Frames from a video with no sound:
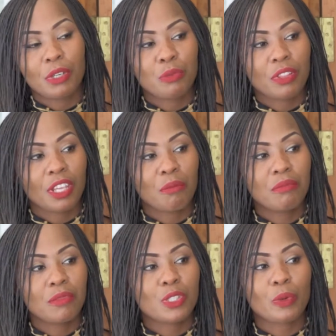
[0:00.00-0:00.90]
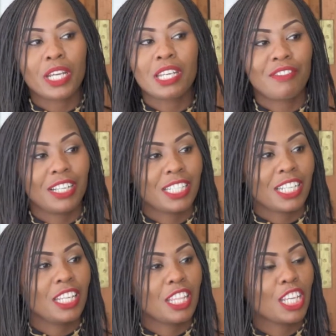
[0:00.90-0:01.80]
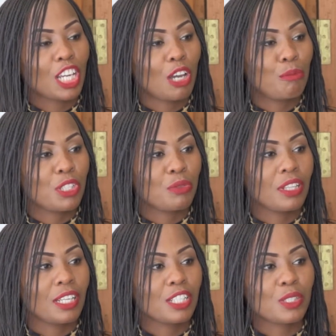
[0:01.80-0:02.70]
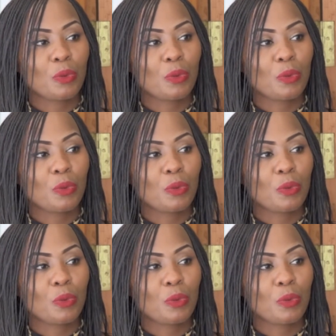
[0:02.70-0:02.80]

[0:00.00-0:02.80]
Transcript: I spend with them, so I never let anything come between that.